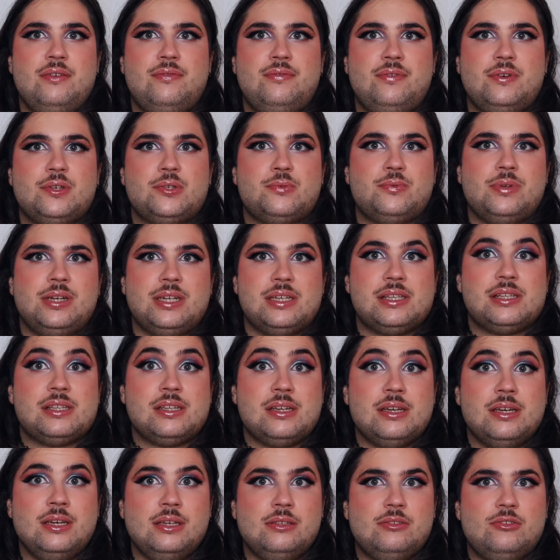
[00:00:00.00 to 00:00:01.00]
first when I
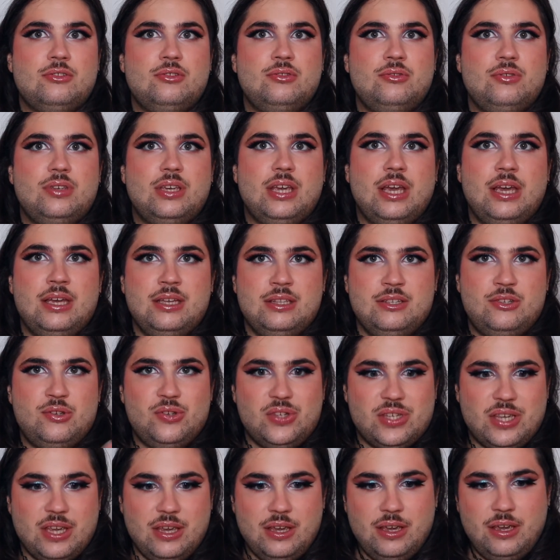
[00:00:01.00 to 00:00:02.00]
started to get into
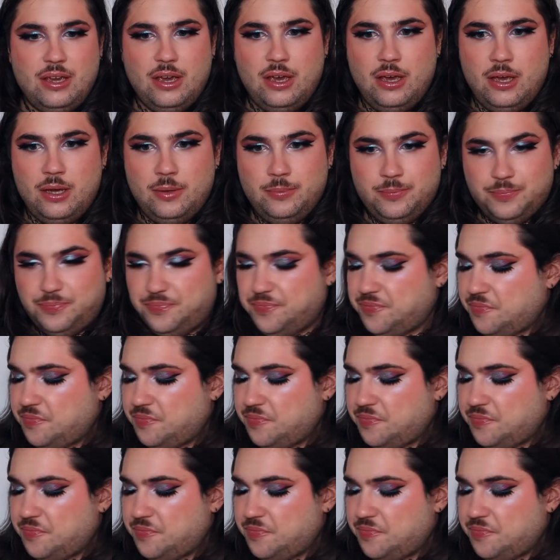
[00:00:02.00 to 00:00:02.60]
skincare.